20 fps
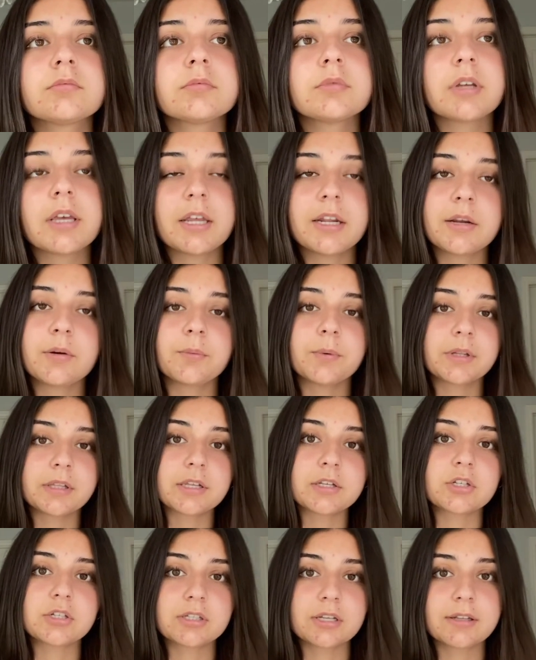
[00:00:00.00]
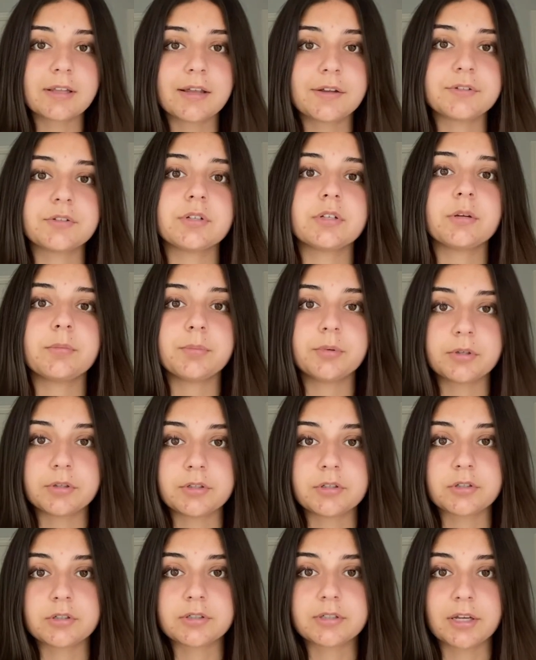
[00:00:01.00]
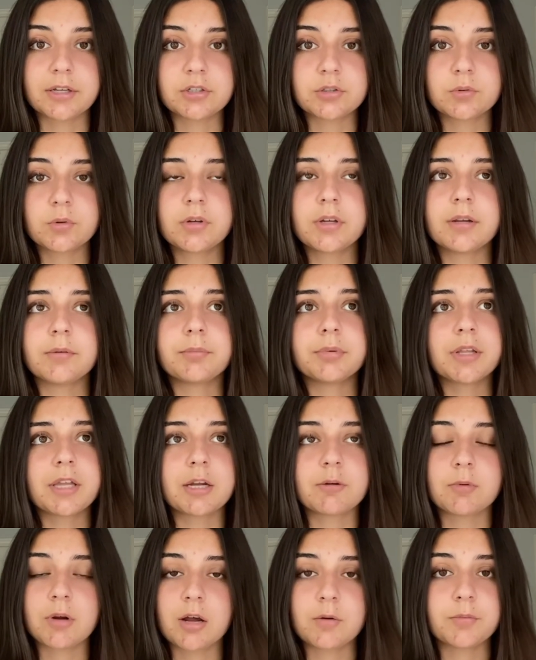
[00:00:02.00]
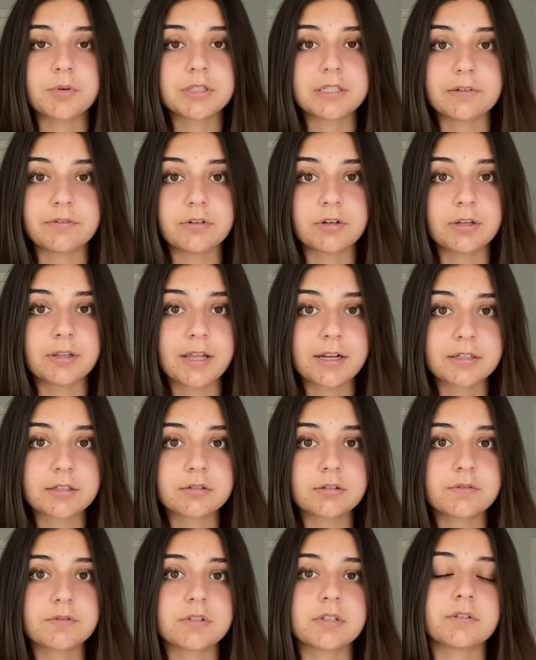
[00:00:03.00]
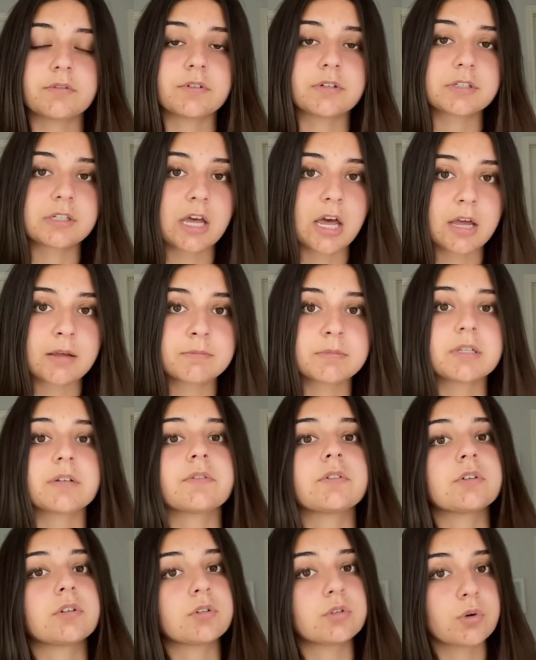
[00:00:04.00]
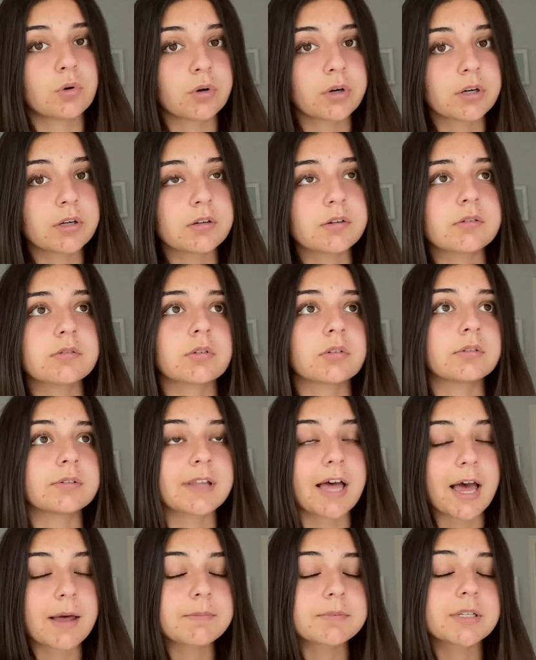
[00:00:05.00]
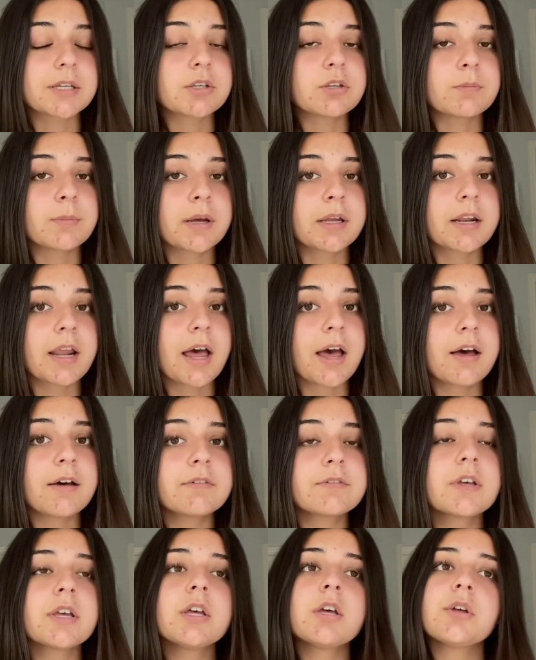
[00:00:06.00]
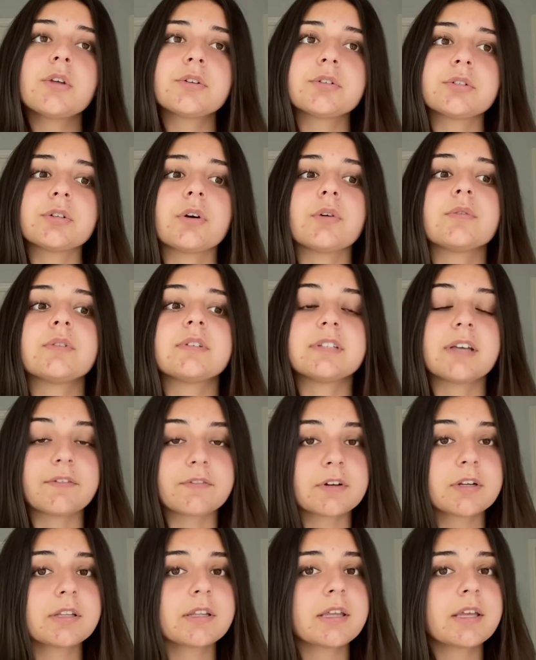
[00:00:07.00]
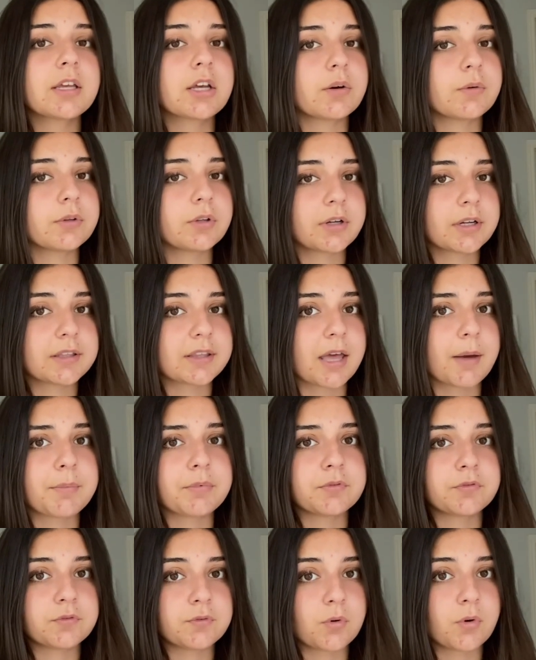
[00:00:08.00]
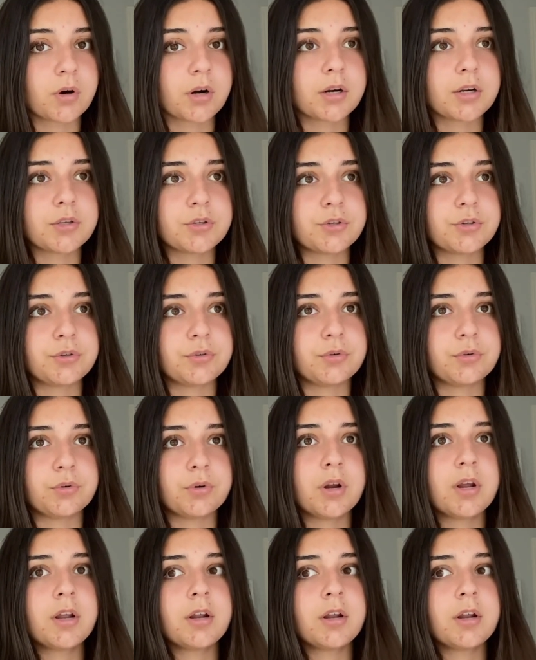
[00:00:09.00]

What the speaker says: and it really just allows you to build your schedule and play around with different electives, different times, different tutorials or labs that you might have. So definitely go and look at that before you